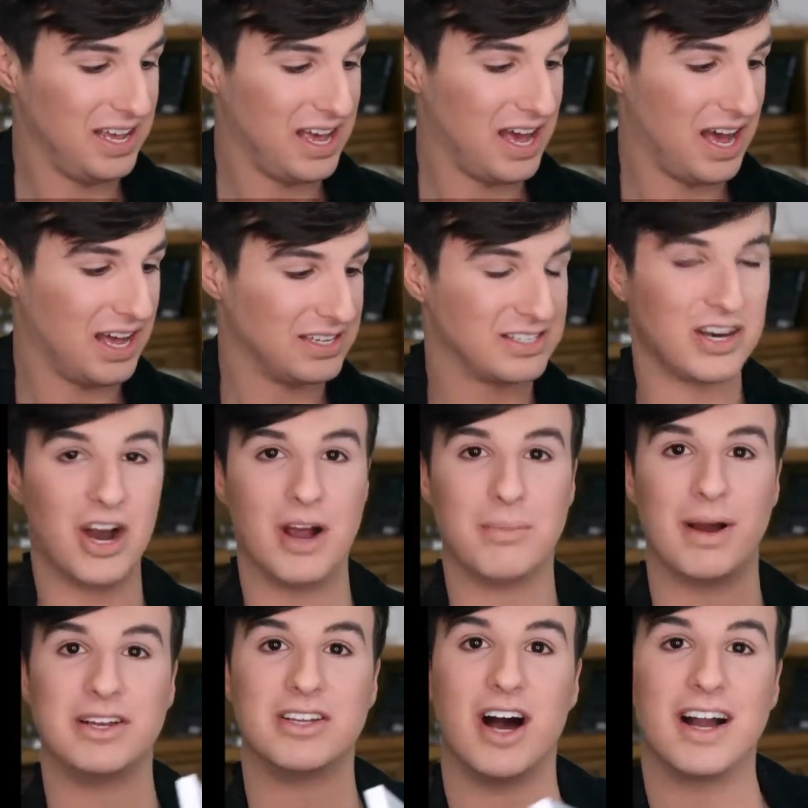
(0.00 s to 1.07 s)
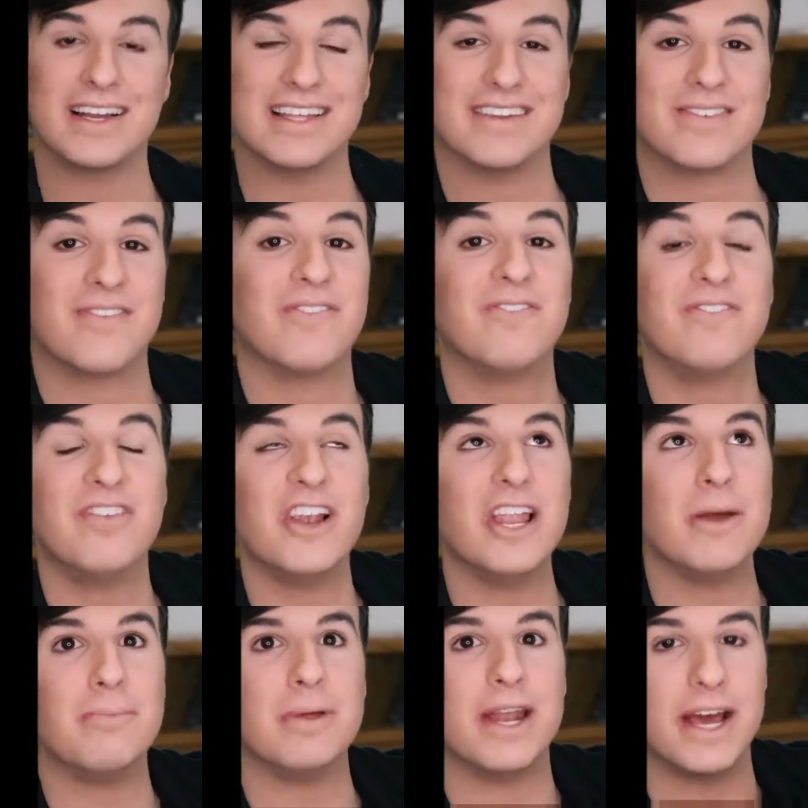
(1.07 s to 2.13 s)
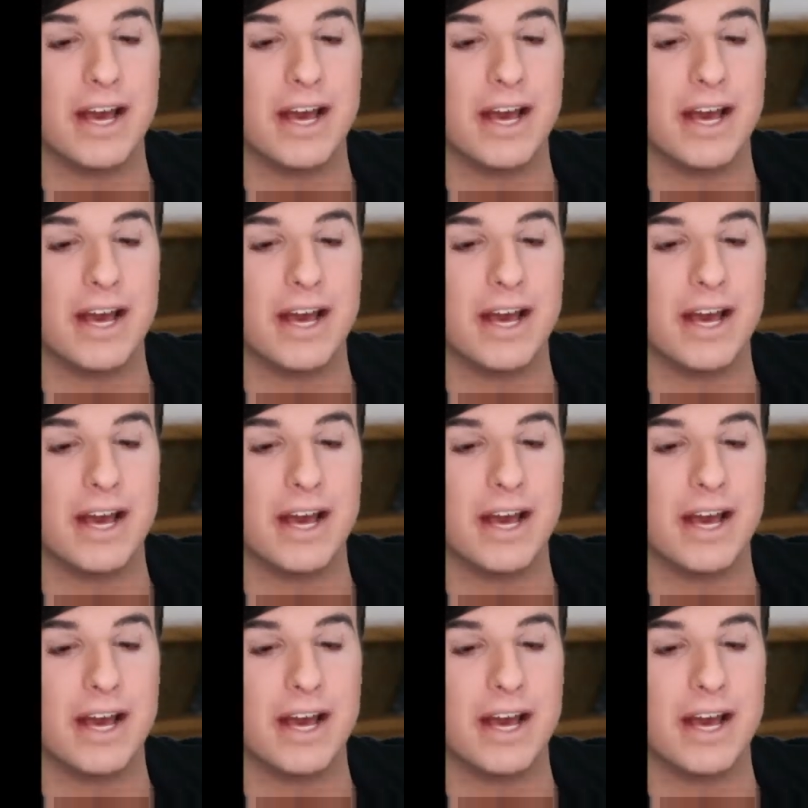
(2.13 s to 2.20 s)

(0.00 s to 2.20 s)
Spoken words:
Sorry, my dog is flipping